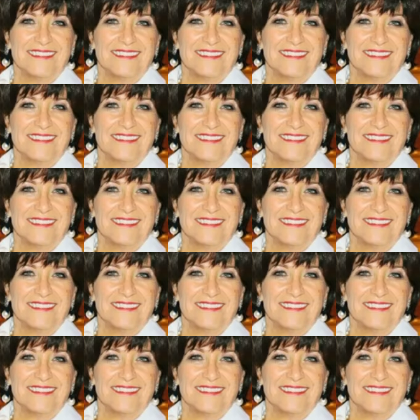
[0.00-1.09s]

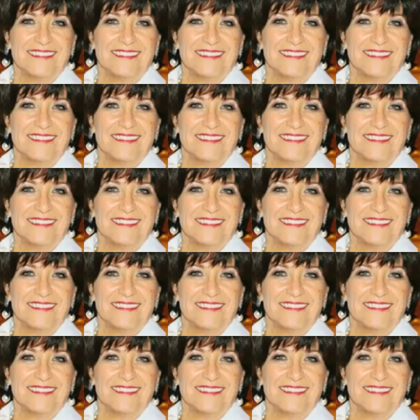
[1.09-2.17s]

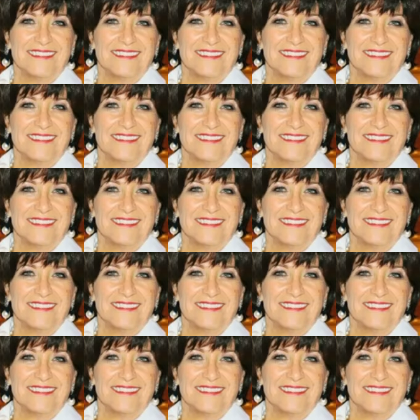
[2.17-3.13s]
This is a still picture; no speech is visible.